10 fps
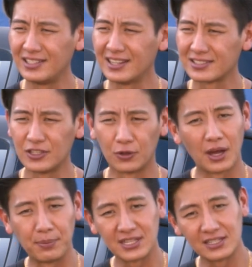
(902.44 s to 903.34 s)
he has, a
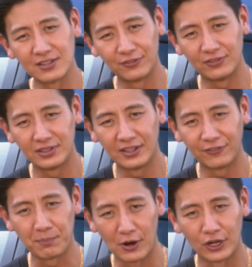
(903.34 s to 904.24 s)
couple sets of
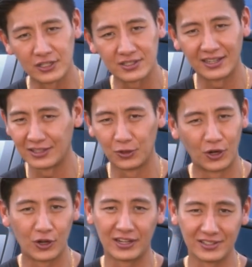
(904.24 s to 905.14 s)
different parts, and then they're
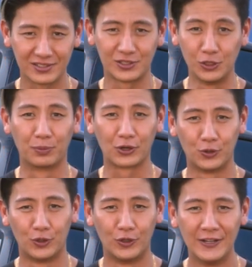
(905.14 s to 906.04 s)
all super
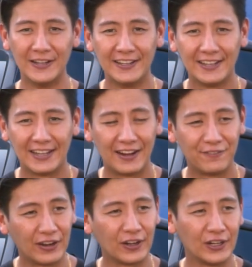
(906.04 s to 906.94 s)
cool,
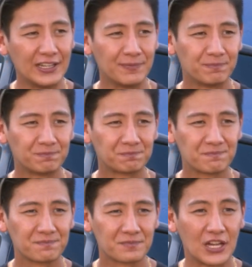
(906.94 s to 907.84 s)
very
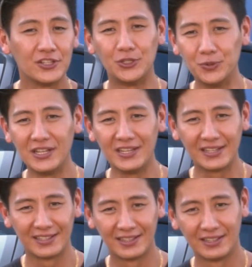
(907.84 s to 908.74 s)

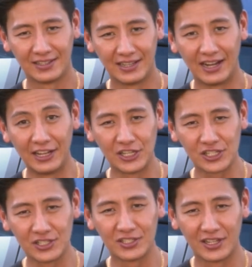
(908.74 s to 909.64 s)
unique
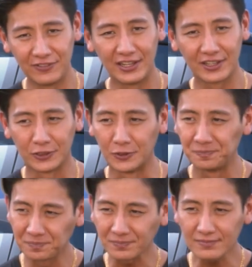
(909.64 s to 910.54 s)
additions to the vehicle.
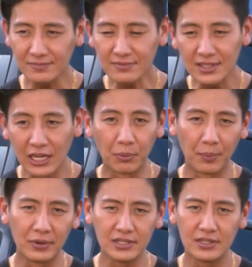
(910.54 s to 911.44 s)
And I
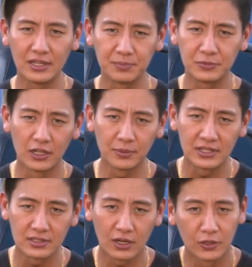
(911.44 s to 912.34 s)
remember him telling
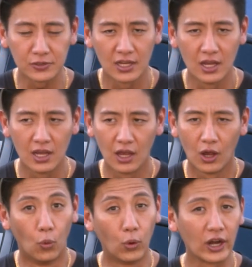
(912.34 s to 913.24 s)
me, he goes,
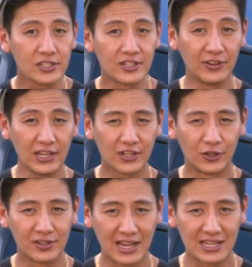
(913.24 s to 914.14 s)
where's the
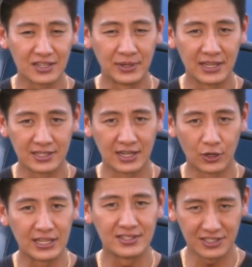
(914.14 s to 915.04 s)
vehicle? He was asking me, and I said,
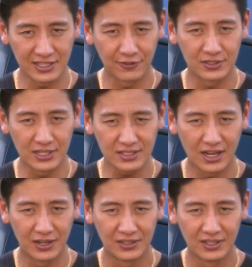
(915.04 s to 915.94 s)
okay, it's in San
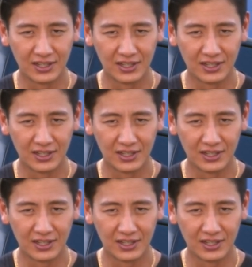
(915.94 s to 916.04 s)
Francisco.